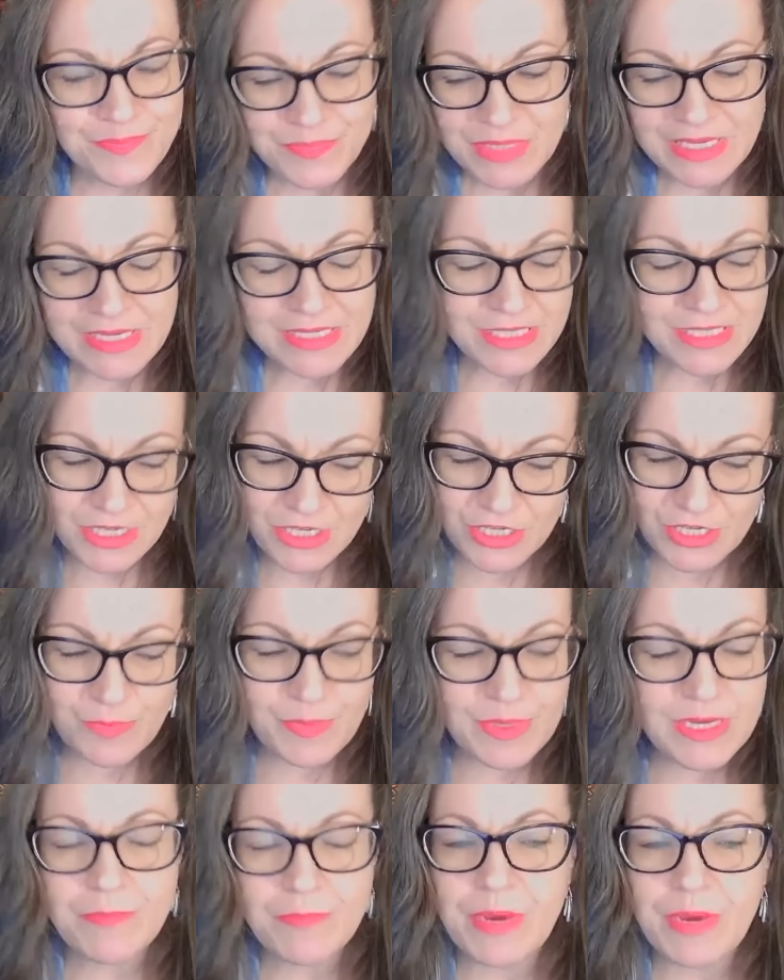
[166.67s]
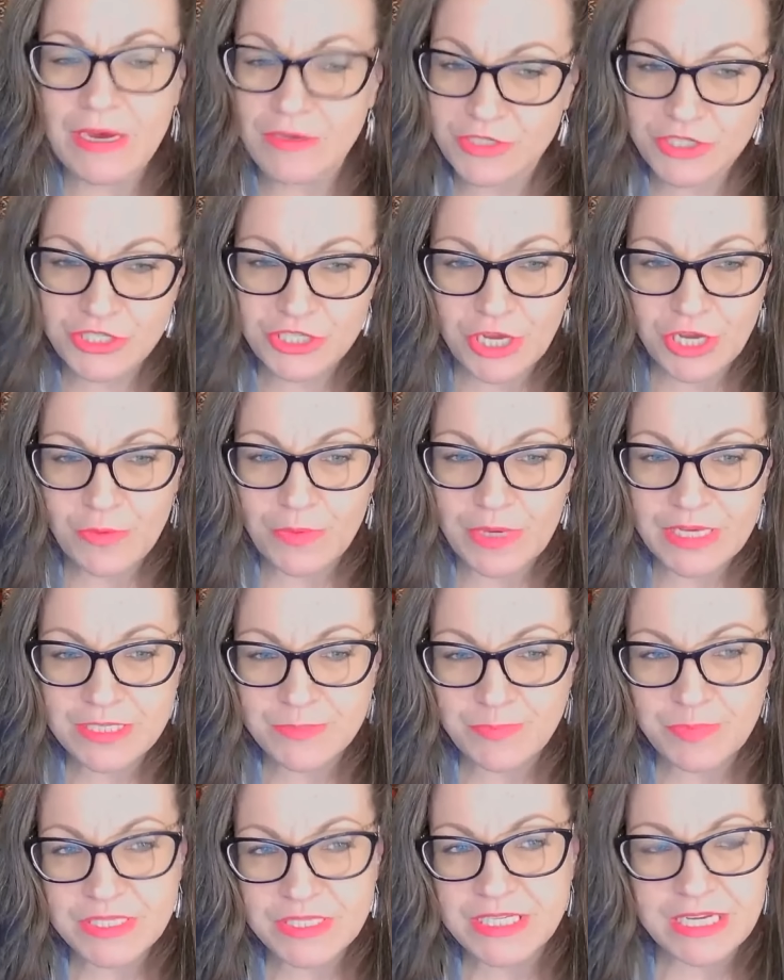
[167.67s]
It's going to be about Joe
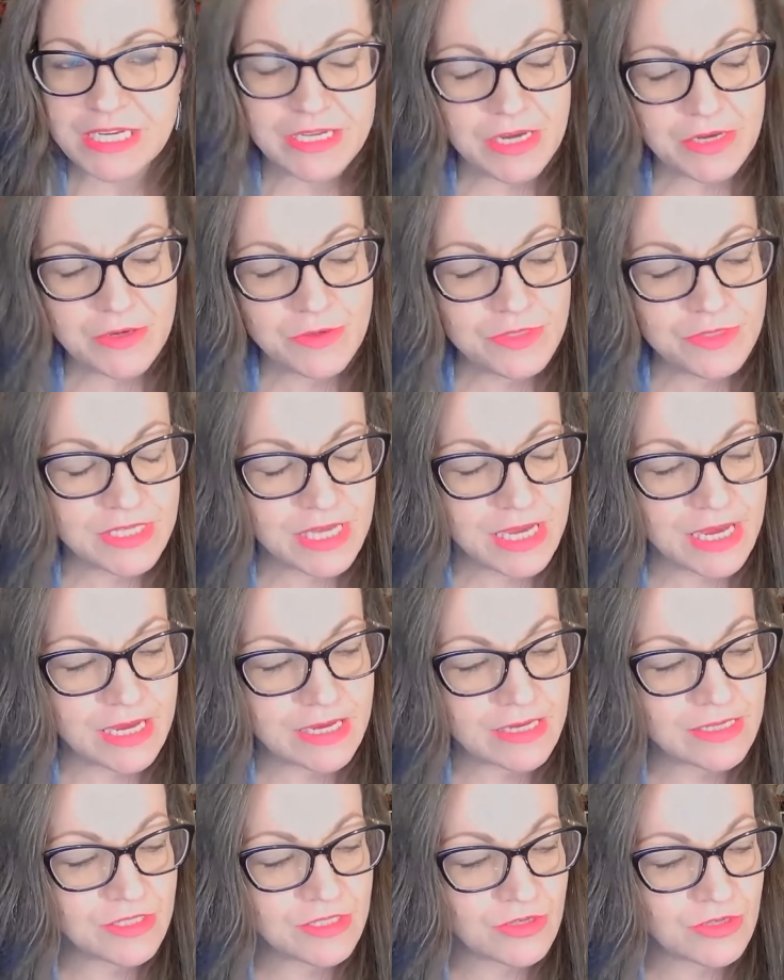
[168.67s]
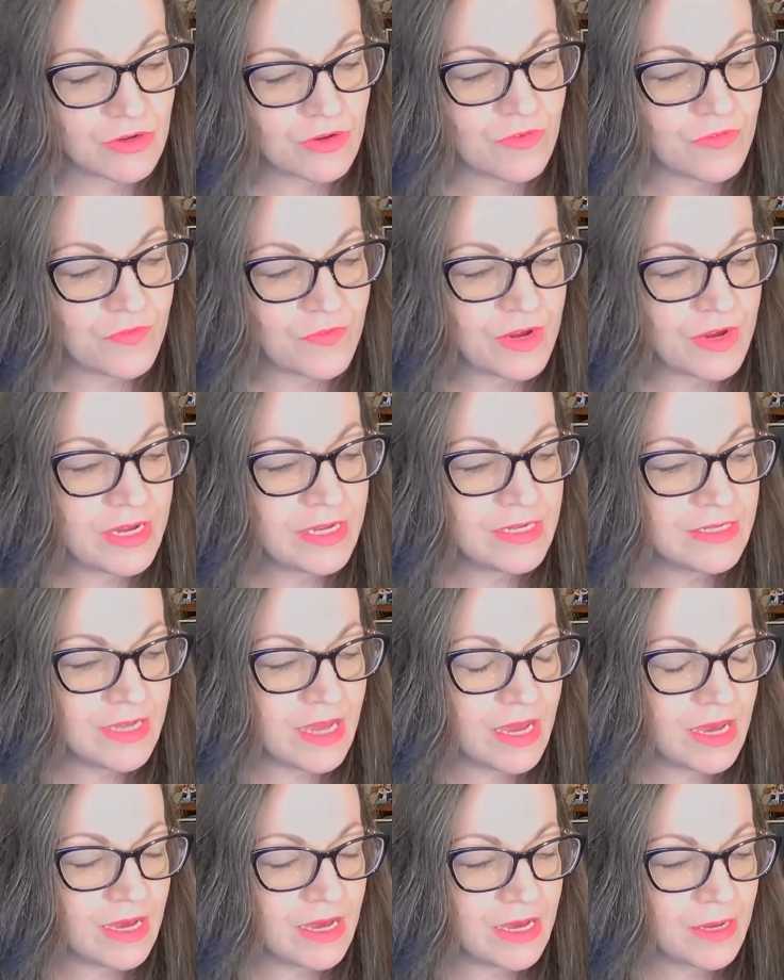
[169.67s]
Esposito's
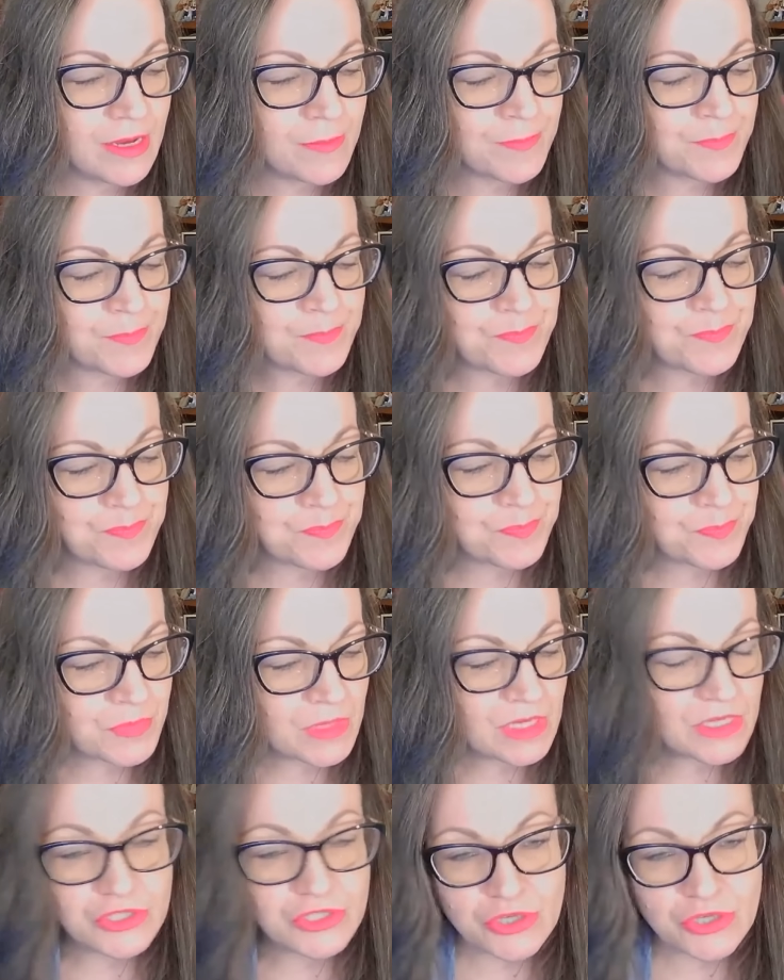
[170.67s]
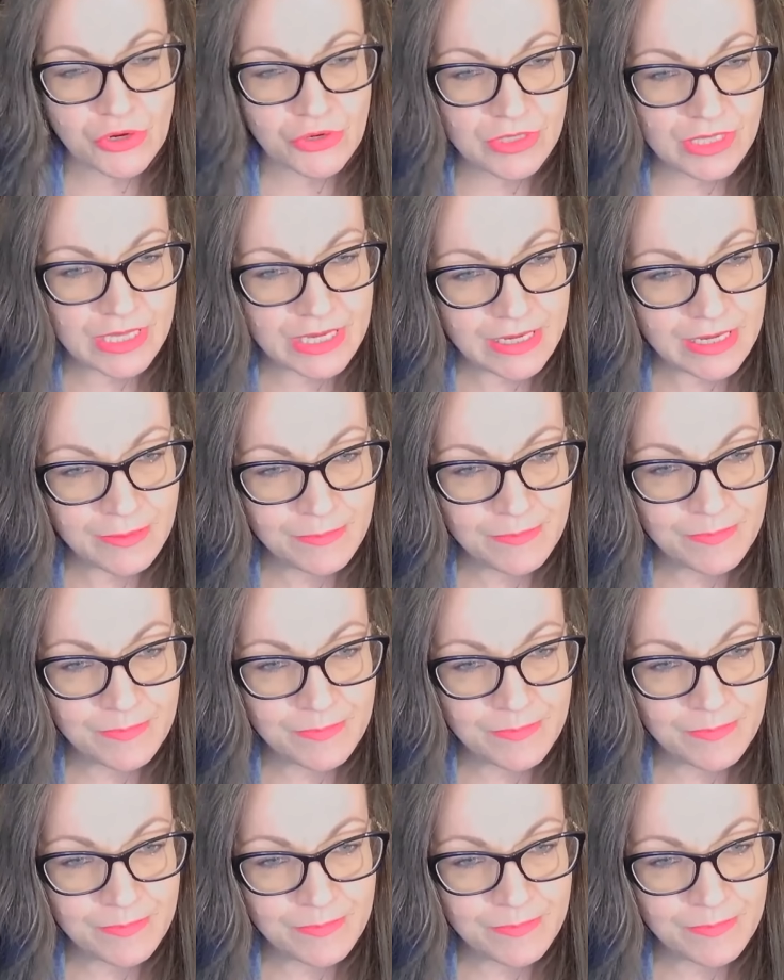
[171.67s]
ex-girlfriend, Shirley.